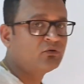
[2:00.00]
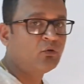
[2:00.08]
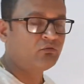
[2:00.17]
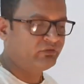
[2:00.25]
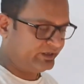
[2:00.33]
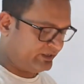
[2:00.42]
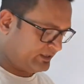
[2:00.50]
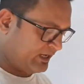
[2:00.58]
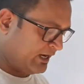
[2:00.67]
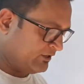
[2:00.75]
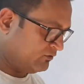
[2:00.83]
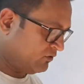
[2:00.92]
COVID,
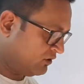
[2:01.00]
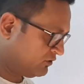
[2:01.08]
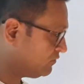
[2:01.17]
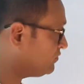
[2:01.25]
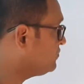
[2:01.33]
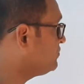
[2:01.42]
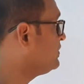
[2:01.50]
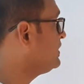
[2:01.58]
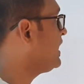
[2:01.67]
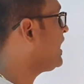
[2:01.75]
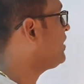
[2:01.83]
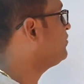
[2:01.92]
I do not know
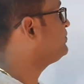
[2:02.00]
how